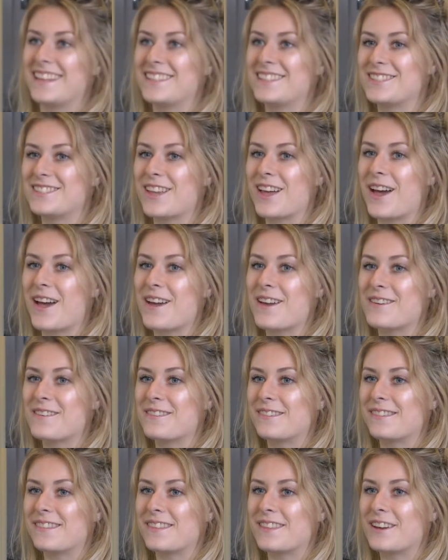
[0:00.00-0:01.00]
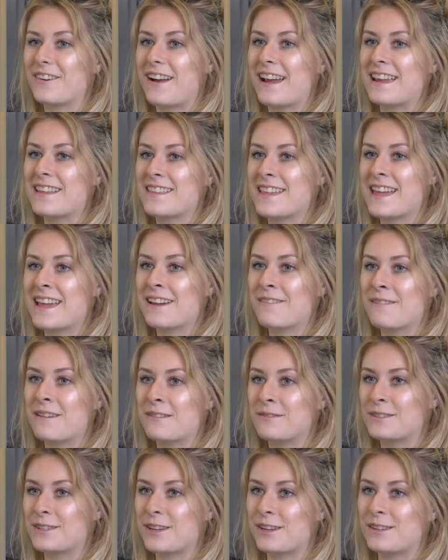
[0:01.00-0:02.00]
So the great thing
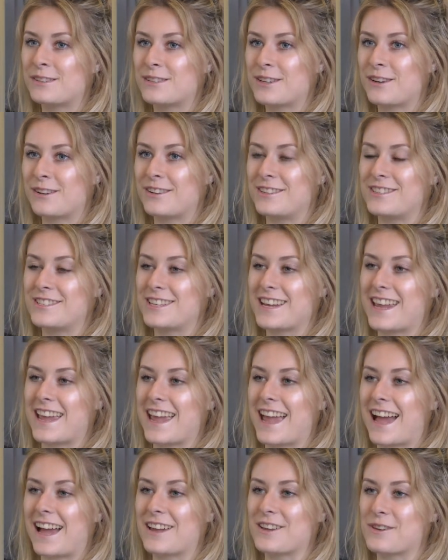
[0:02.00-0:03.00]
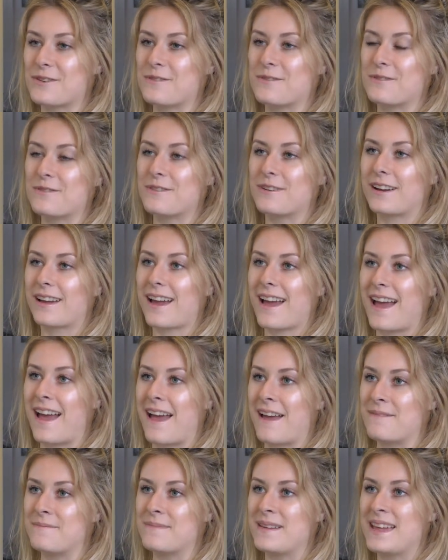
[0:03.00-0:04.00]
with sociology at York
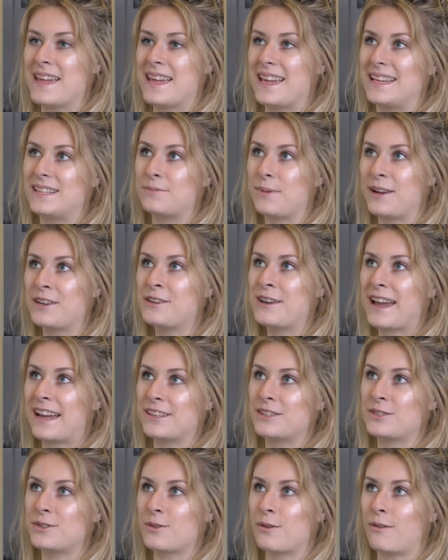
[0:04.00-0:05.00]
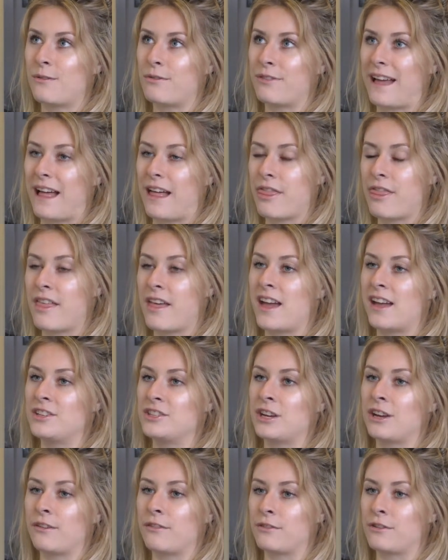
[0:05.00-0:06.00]
is when you get sort of that
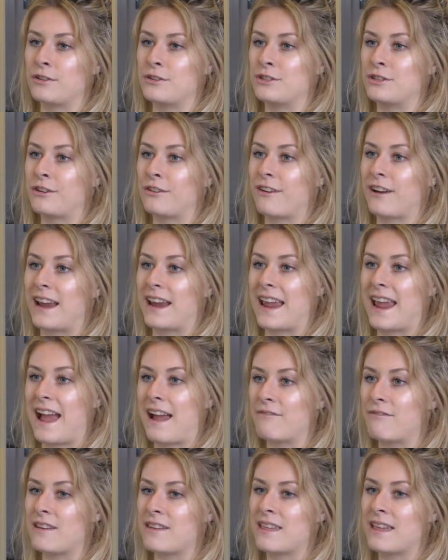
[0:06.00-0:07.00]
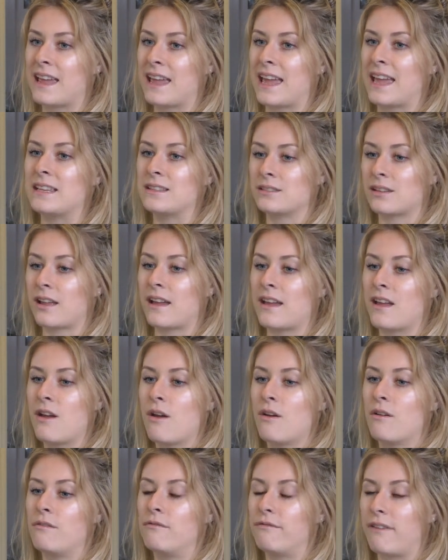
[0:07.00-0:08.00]
third year of your degree, everything is like
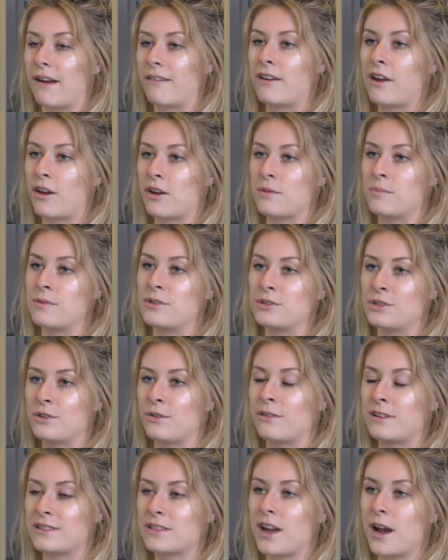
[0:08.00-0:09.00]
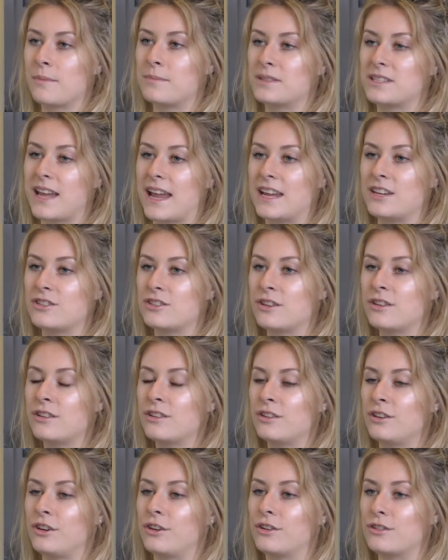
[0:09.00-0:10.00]
very open to your interpretation,
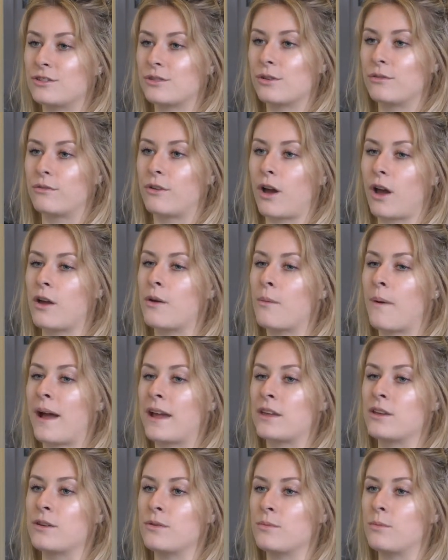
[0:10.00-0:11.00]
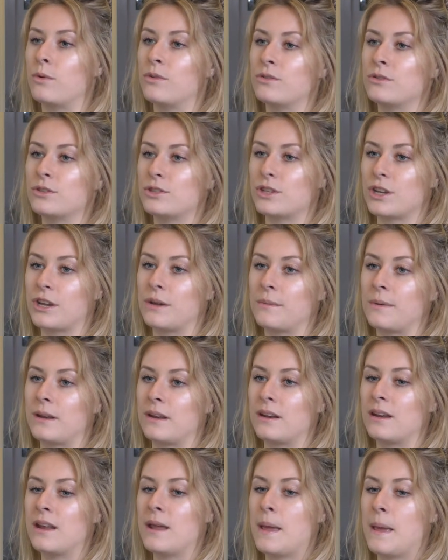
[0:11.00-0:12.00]
and you can sort of go where you want to and
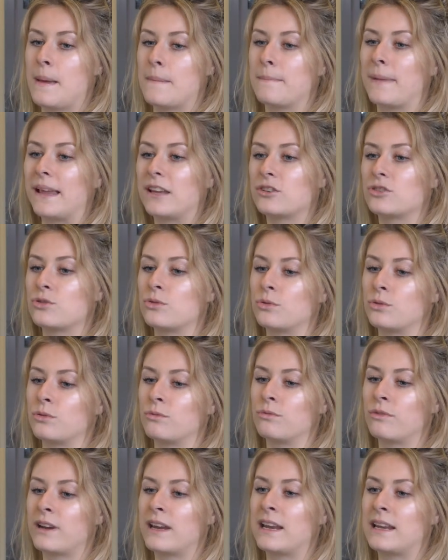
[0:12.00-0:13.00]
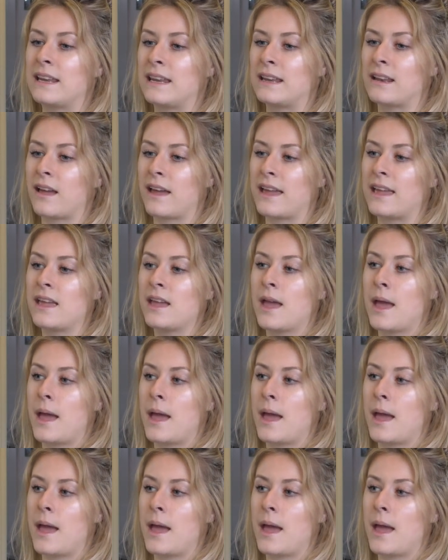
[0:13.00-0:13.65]
make sure you're really like